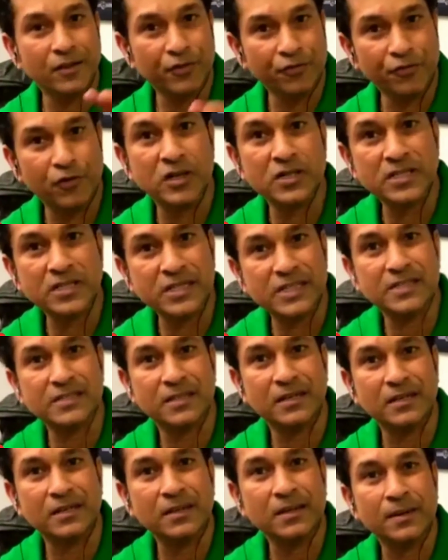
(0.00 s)
And the
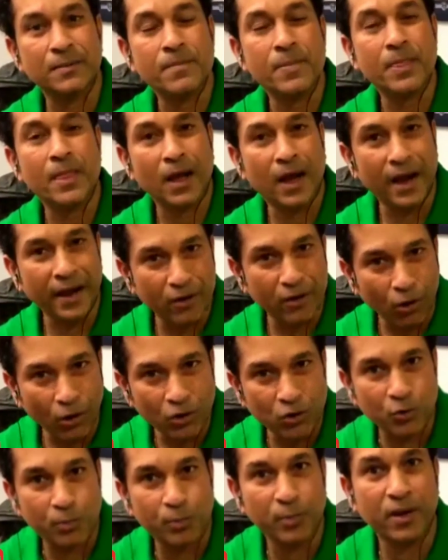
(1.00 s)
first season,
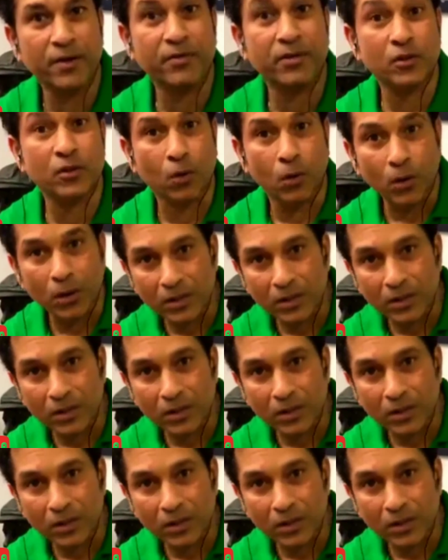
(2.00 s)
I got to play